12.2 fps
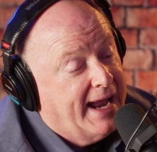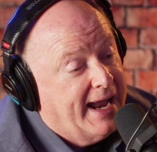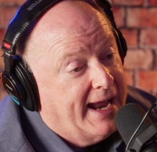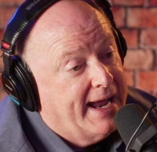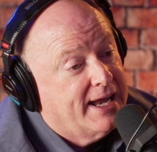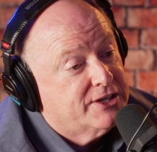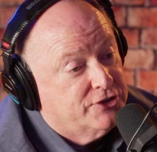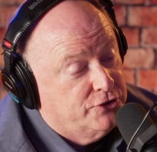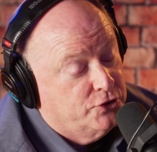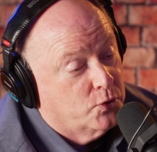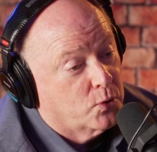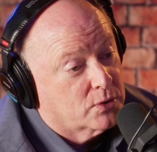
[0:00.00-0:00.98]
at
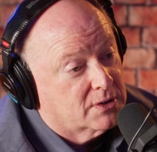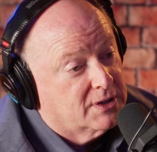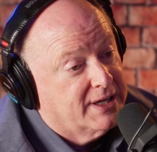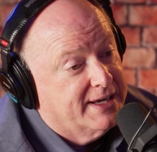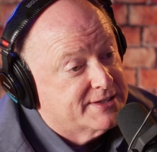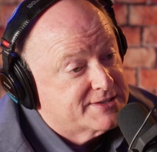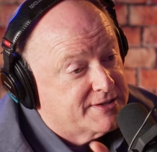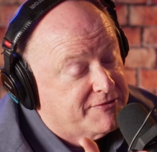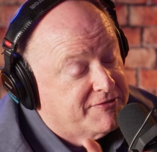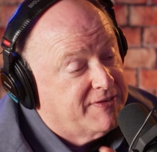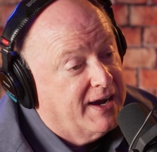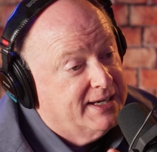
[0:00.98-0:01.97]
your list to
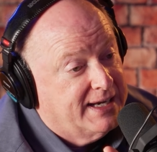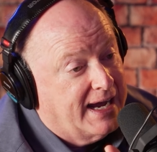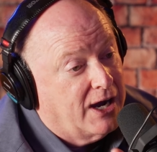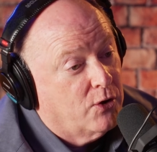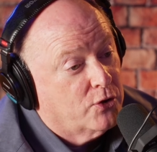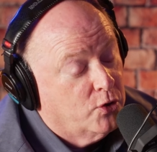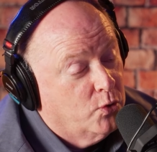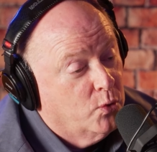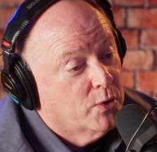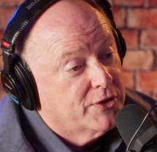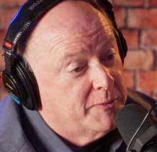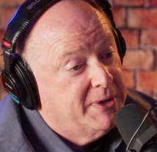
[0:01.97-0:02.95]
find out
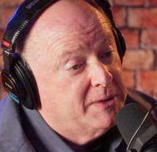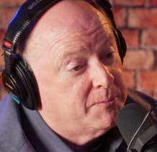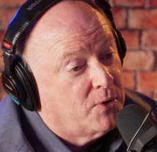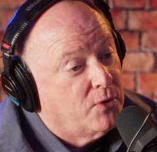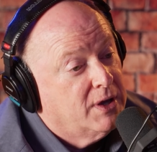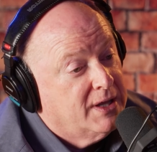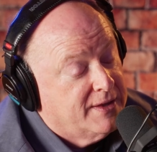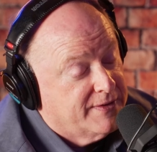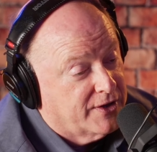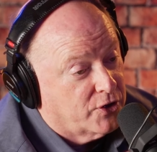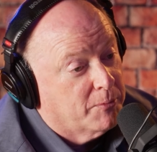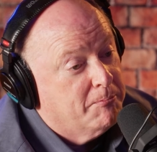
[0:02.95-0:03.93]
who are the people
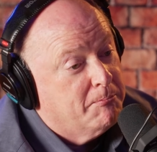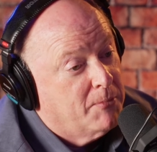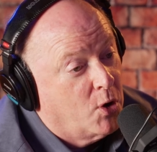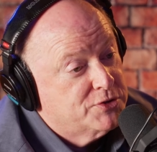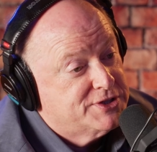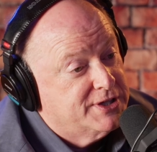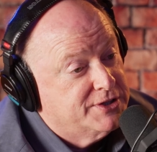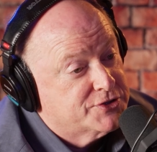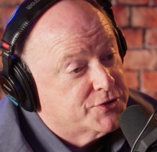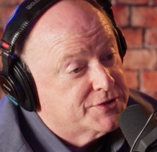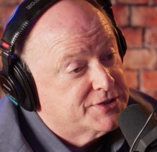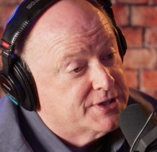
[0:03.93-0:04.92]
that are most
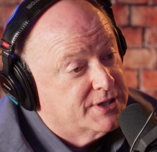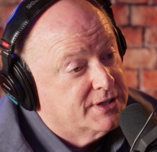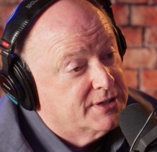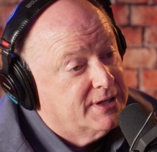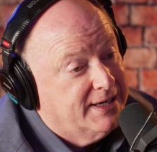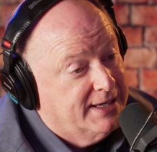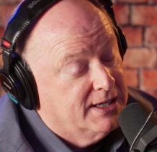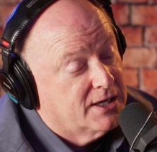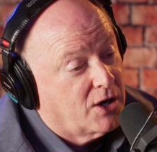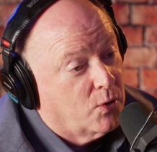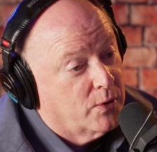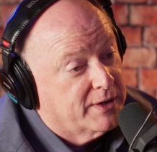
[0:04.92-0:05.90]
interested in
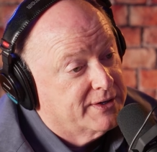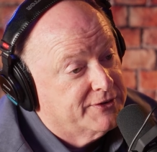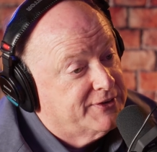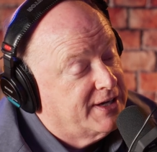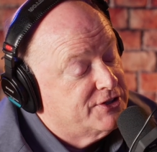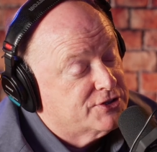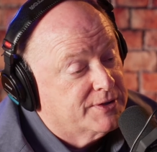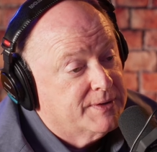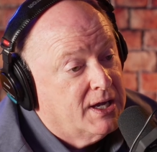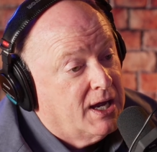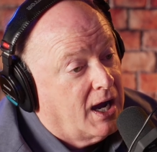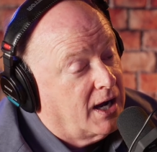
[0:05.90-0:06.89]
our organization.
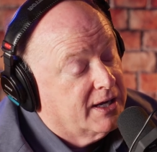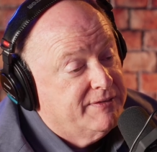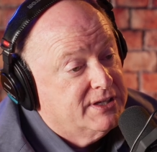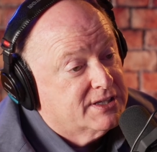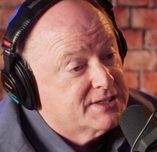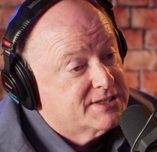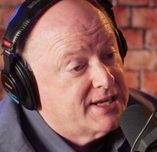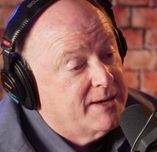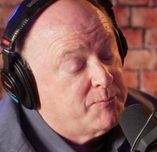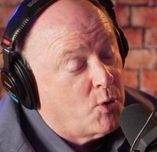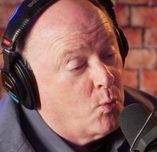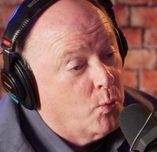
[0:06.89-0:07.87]
I'll give you an
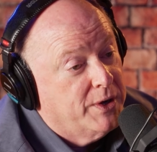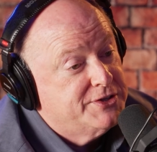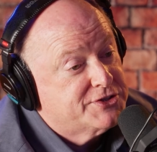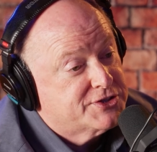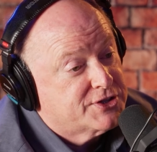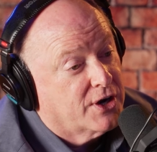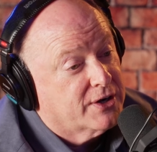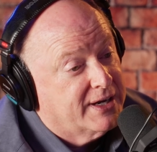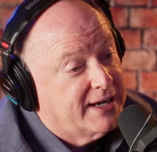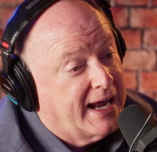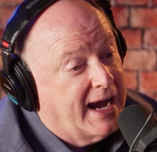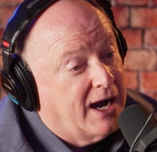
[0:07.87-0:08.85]
example. We
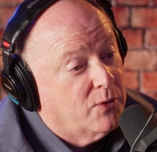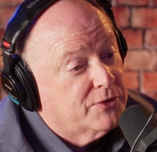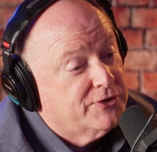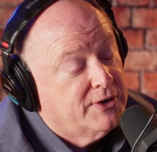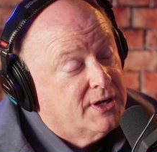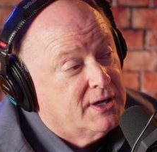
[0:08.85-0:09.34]
started out